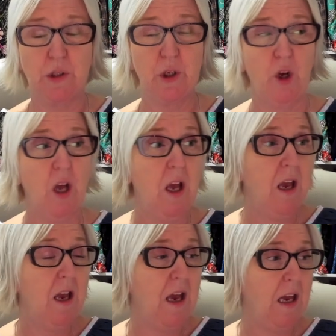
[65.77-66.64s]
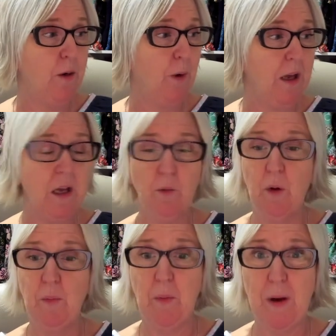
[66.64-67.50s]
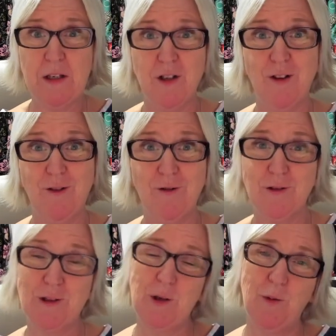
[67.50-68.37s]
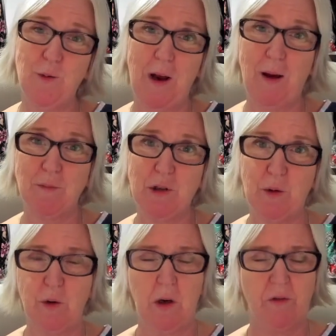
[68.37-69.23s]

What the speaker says: So anyway, he will be better soon, I'm sure.